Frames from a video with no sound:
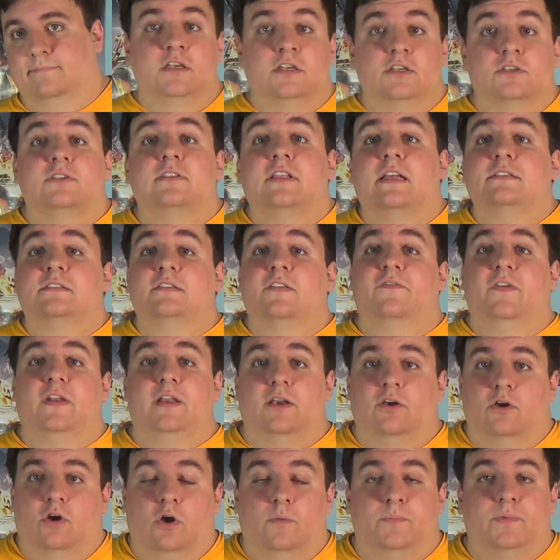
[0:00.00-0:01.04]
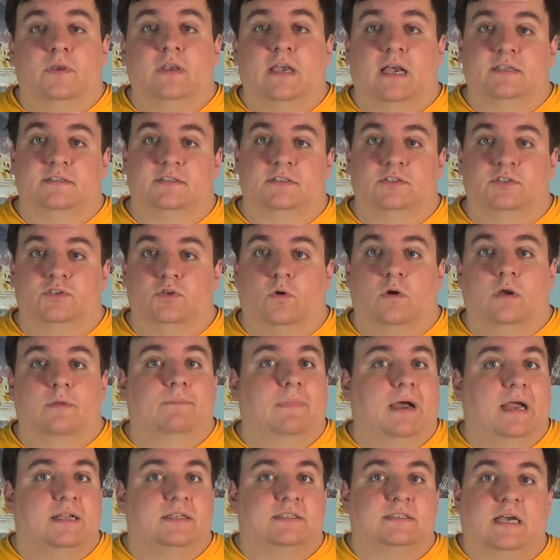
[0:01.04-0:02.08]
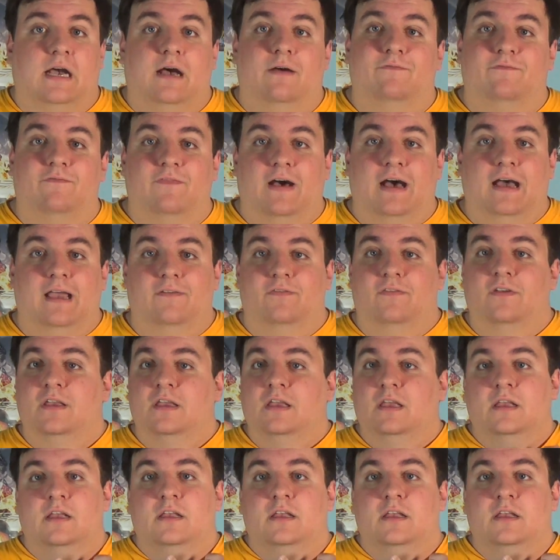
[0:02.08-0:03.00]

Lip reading: So that's the video. I hope you guys enjoyed my top 5